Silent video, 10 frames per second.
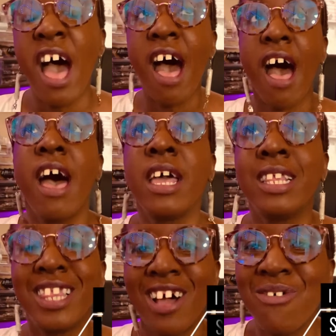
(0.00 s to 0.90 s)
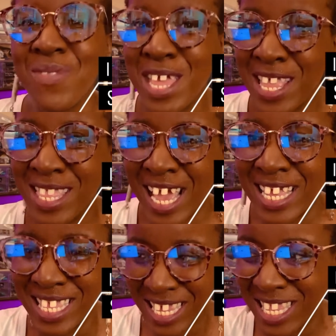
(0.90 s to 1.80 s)
I love the
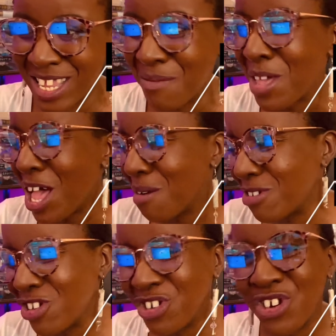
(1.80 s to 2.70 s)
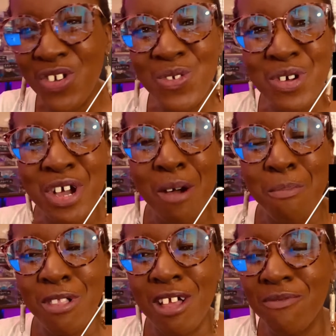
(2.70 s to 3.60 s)
index system. I'm going to show you a
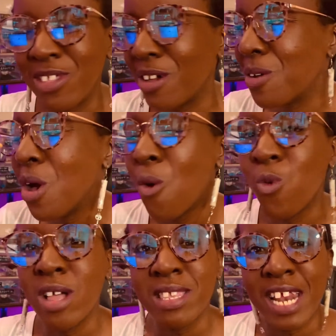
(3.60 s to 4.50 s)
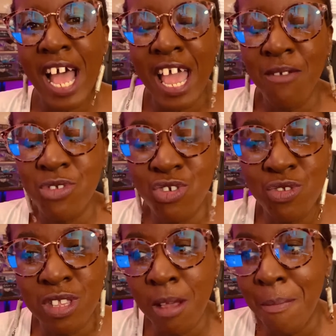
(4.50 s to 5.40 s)
couple of the ones that I have used in the